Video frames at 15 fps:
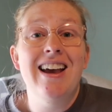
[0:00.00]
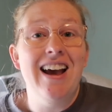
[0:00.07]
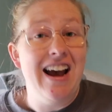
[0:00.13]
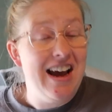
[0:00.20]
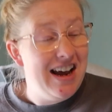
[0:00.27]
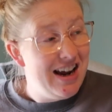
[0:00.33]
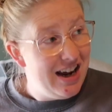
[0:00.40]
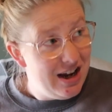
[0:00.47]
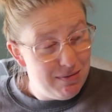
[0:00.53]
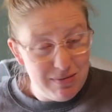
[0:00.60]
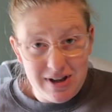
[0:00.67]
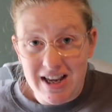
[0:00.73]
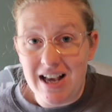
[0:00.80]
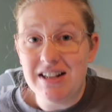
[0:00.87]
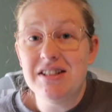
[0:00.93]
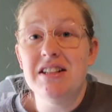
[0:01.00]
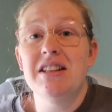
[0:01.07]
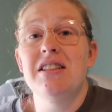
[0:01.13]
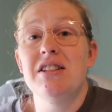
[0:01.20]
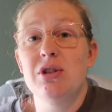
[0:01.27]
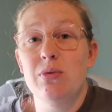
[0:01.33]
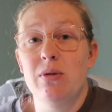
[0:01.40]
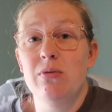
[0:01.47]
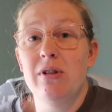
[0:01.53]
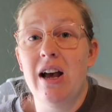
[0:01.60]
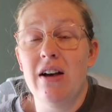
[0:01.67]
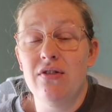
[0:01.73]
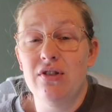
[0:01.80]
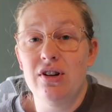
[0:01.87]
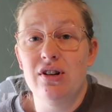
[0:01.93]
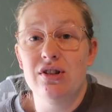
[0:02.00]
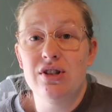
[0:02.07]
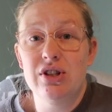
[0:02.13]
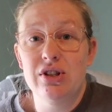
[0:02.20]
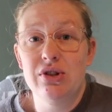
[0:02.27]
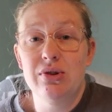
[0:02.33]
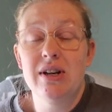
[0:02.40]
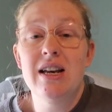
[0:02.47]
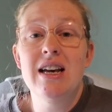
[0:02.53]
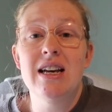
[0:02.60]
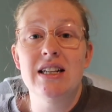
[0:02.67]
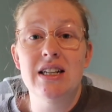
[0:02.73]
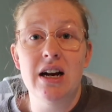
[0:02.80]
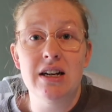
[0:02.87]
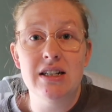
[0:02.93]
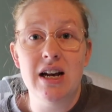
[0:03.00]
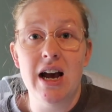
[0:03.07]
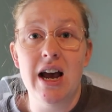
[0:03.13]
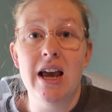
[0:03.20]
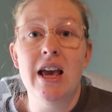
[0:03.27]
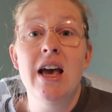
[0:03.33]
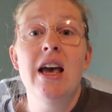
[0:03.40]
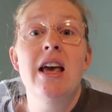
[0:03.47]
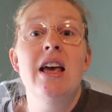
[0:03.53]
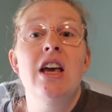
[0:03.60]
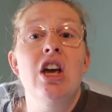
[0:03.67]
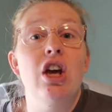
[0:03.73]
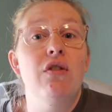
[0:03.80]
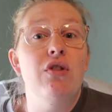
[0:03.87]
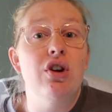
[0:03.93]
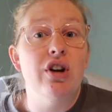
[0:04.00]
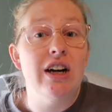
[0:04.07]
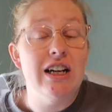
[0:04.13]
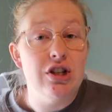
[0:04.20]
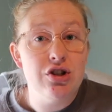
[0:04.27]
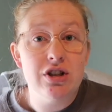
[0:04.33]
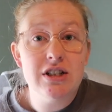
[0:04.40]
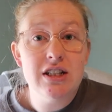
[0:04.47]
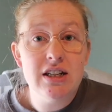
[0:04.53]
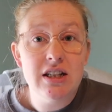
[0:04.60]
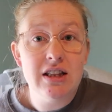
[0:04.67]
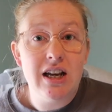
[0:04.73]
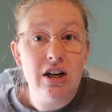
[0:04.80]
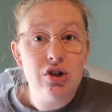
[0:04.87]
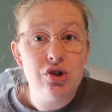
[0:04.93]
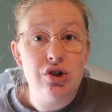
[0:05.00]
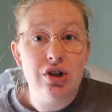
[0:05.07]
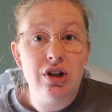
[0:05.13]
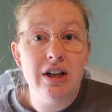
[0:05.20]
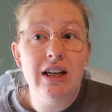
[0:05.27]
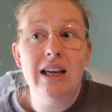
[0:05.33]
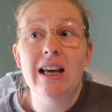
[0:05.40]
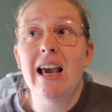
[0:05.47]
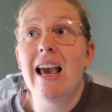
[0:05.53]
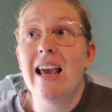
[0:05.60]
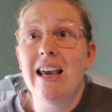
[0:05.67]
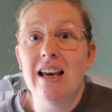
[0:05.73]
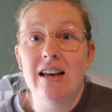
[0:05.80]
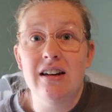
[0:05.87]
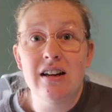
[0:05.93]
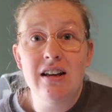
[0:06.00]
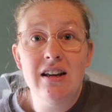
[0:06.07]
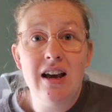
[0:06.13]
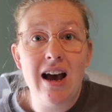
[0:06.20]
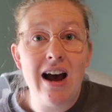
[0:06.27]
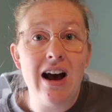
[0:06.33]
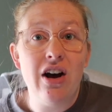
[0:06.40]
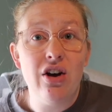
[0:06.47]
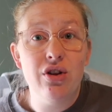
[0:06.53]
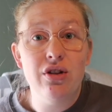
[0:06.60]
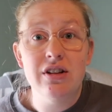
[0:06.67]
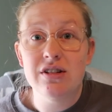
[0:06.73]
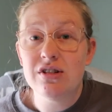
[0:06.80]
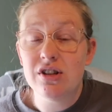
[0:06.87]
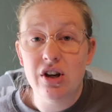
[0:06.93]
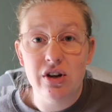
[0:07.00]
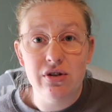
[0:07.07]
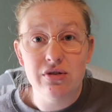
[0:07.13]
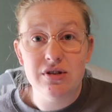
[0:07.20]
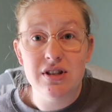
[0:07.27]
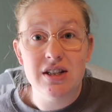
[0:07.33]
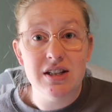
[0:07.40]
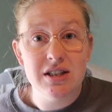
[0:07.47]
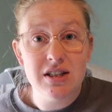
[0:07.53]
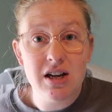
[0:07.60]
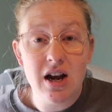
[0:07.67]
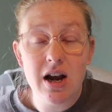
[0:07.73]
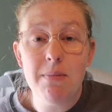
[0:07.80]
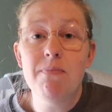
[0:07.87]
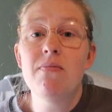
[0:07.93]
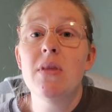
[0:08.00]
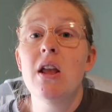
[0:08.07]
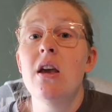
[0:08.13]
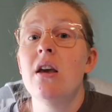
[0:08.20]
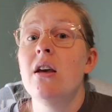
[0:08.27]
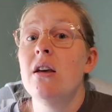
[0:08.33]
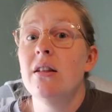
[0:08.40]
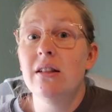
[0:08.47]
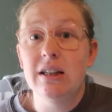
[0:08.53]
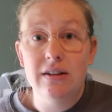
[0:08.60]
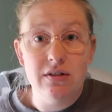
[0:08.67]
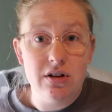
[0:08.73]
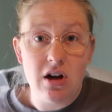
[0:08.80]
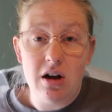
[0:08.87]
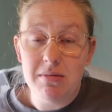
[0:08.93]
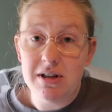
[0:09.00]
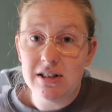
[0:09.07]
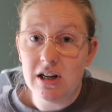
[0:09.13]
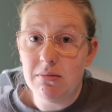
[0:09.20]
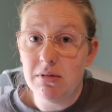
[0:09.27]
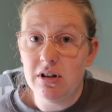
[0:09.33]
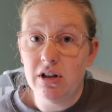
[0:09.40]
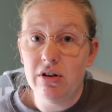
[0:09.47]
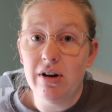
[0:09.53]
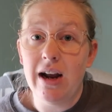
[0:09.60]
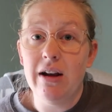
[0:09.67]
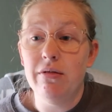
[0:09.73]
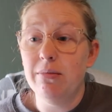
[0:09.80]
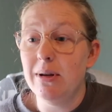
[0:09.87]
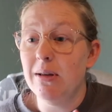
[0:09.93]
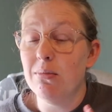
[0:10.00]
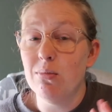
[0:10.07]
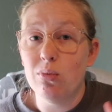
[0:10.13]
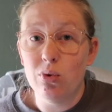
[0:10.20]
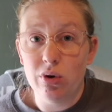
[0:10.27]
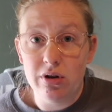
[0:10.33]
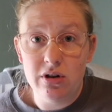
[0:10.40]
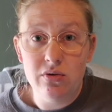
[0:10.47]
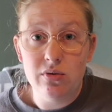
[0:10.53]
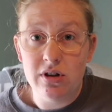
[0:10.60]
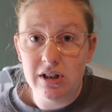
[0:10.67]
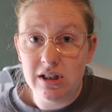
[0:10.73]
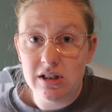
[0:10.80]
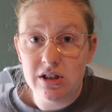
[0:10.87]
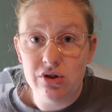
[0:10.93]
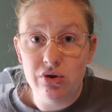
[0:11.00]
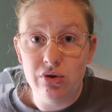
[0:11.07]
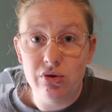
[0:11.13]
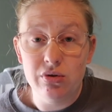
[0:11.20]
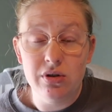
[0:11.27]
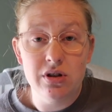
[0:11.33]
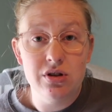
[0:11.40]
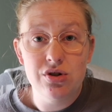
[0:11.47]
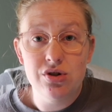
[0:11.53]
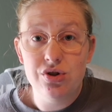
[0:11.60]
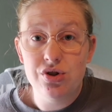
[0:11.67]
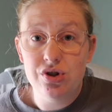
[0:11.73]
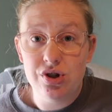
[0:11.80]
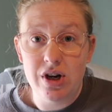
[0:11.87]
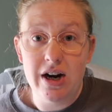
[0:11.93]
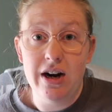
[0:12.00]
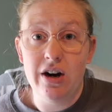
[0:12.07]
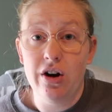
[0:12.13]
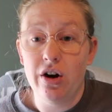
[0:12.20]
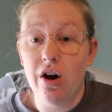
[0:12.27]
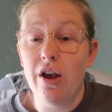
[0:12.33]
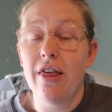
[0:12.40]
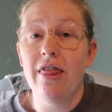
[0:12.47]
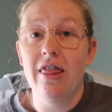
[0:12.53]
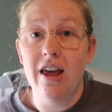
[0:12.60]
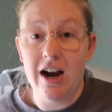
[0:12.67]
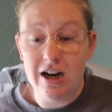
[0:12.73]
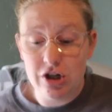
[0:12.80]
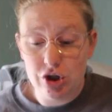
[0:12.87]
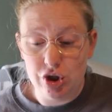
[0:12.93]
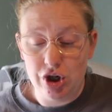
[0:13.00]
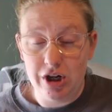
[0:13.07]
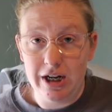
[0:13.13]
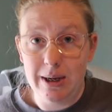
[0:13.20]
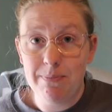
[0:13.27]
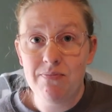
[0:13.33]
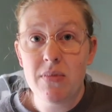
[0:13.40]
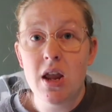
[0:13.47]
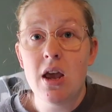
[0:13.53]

I am guessing this one will have also a tongue tie. If you're interested in that journey and how this goes this time, leave a comment down below. I would be more than willing to share that journey.